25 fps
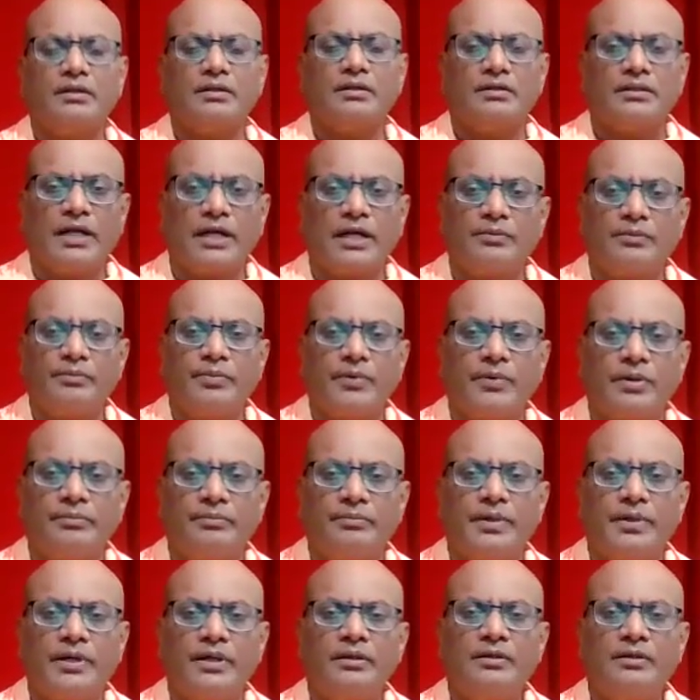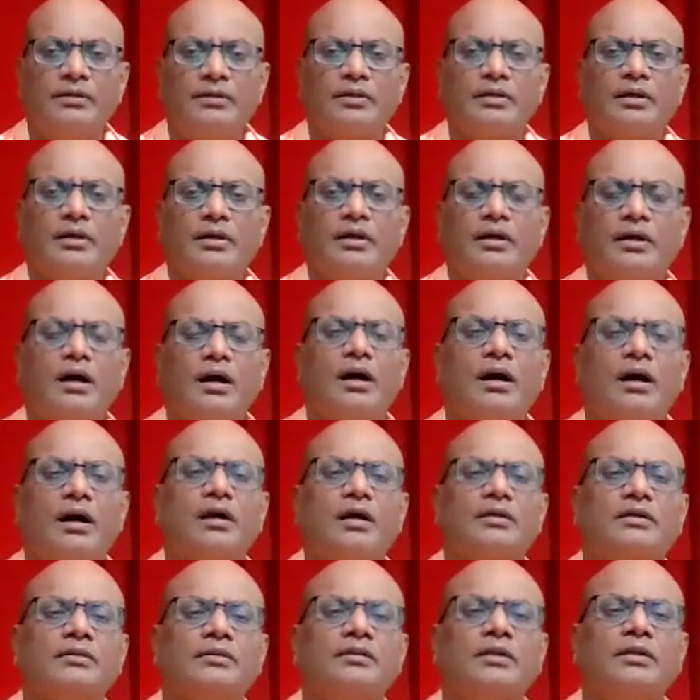That Brahman
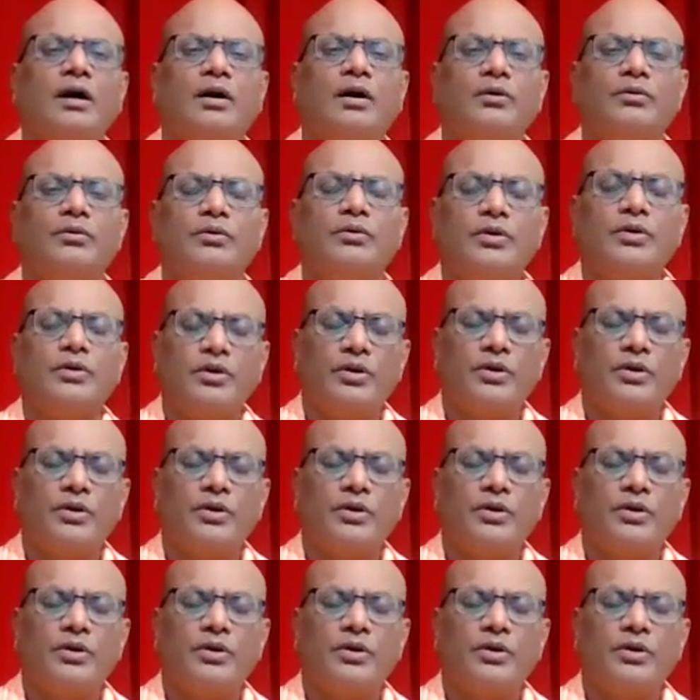art thou.